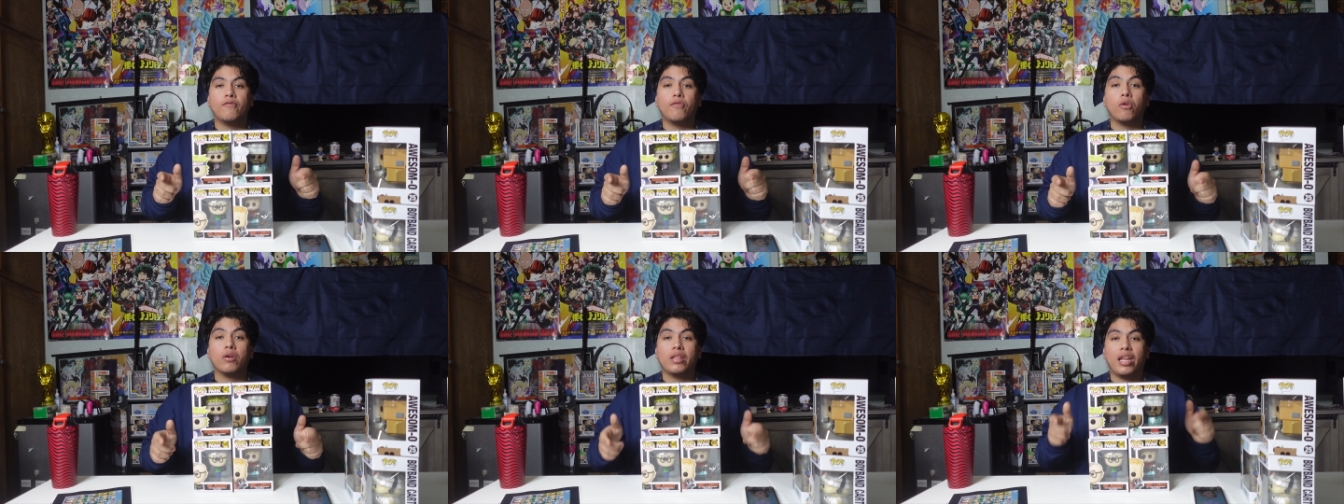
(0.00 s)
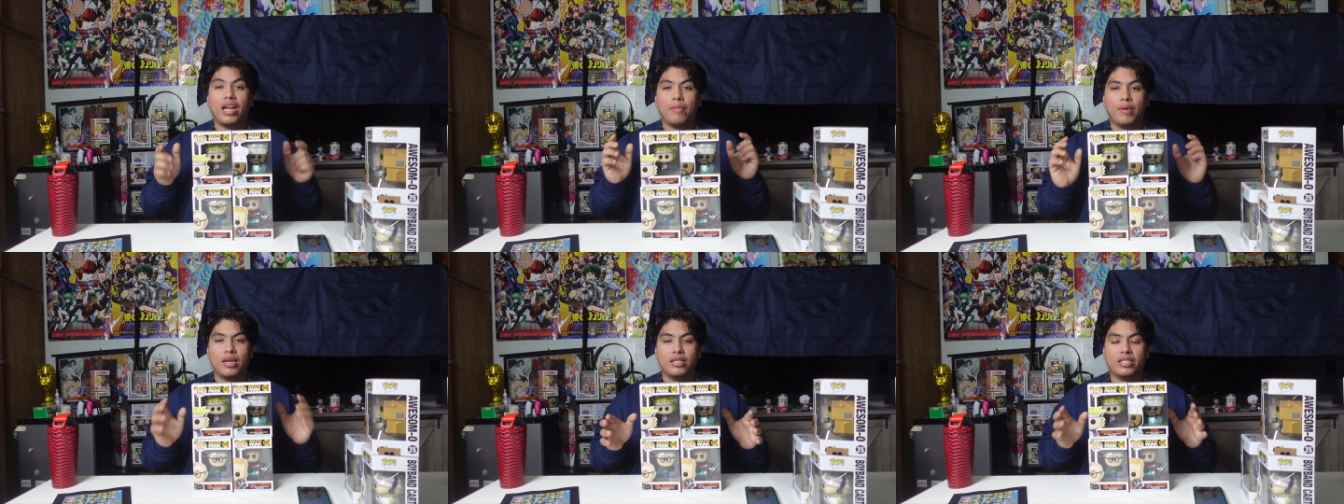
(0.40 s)
four that
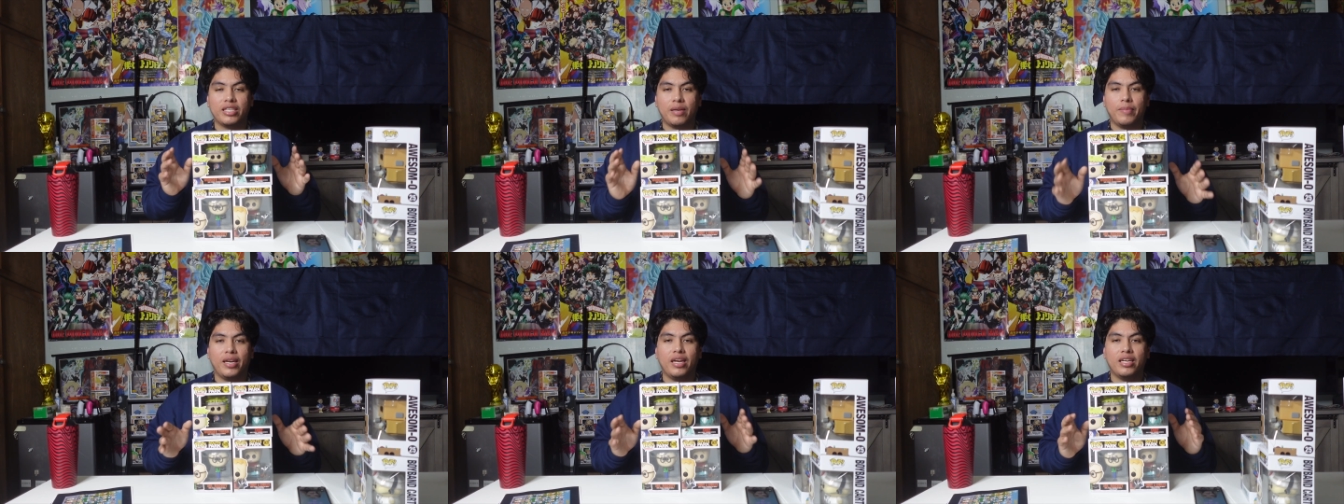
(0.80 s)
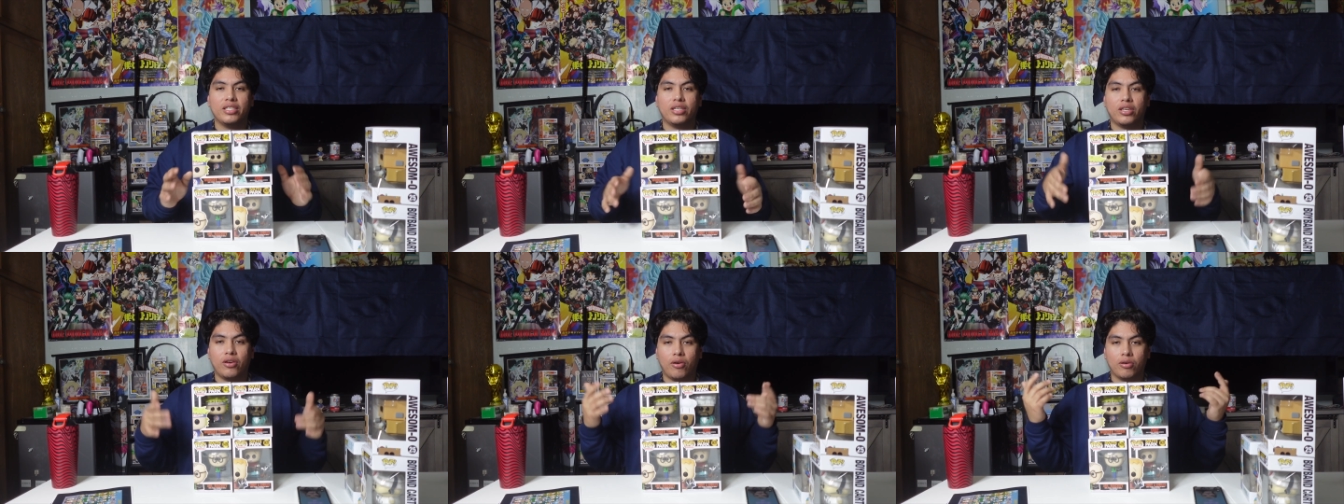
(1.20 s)
I managed to get my
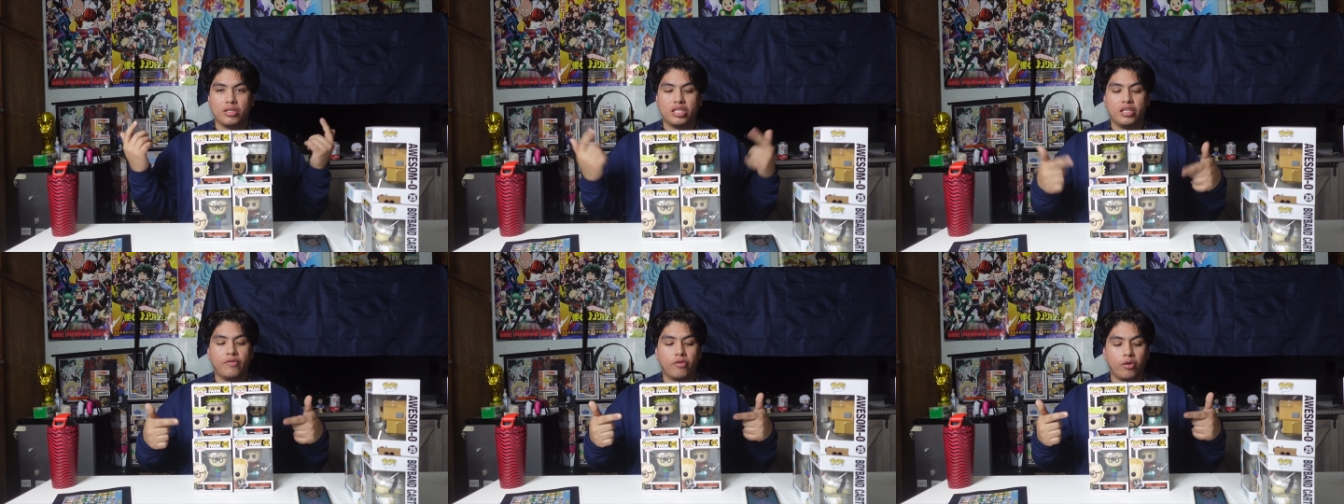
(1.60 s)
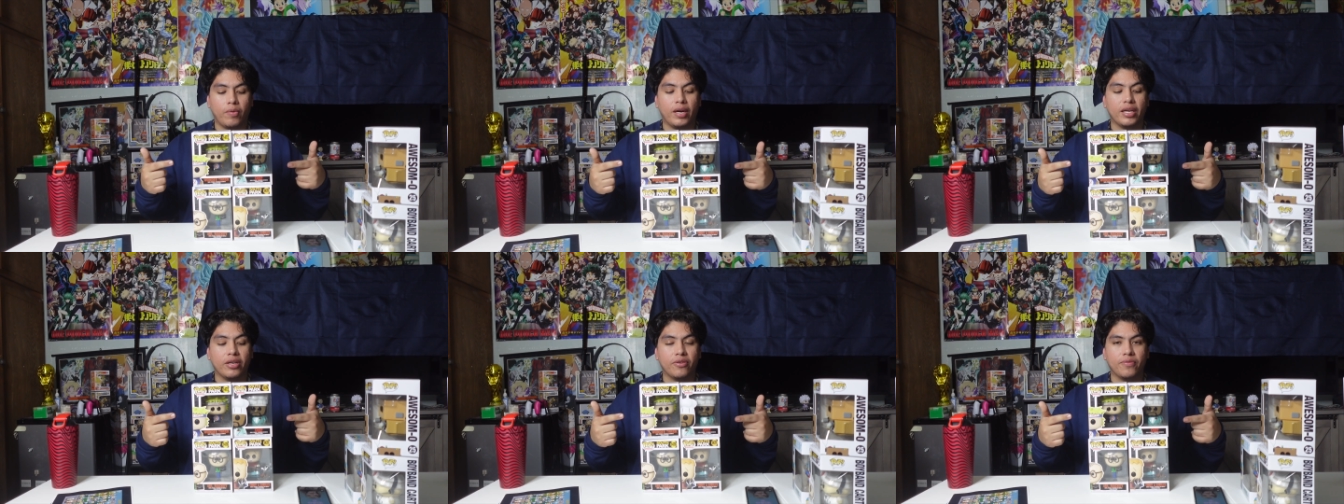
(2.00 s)
hands on are these four
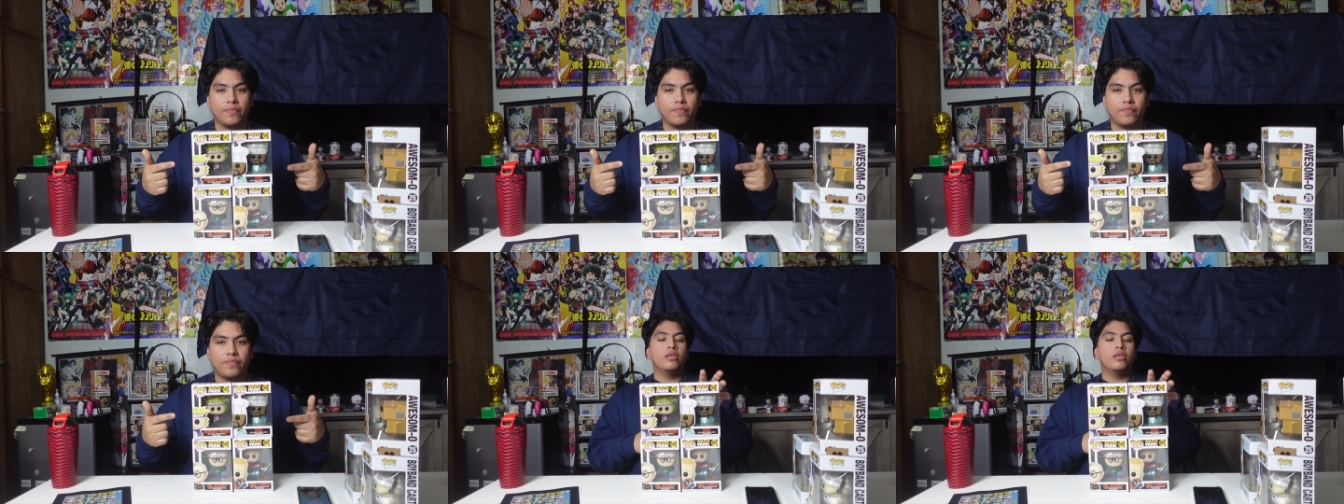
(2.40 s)
right here.